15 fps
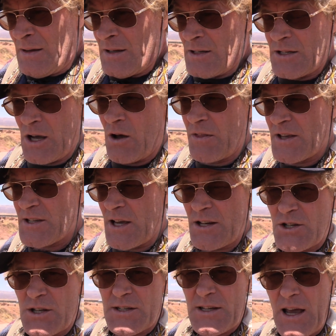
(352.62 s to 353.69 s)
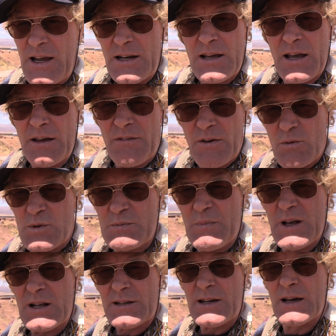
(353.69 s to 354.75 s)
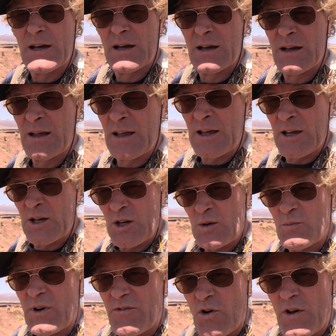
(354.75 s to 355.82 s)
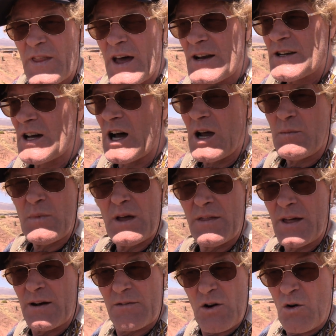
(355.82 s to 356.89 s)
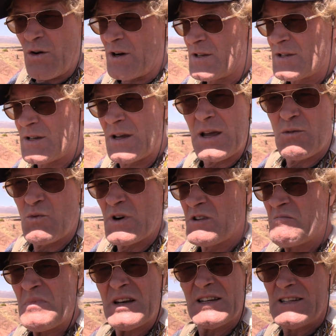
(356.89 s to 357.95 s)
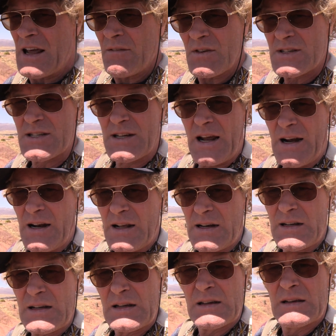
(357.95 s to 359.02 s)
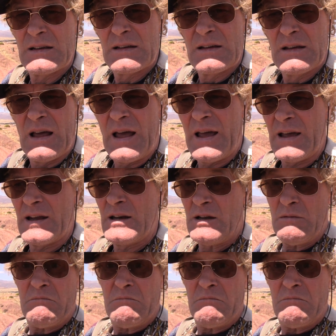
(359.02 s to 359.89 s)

So this ancient site, if it was built before that time, then of course it would have been devastated, and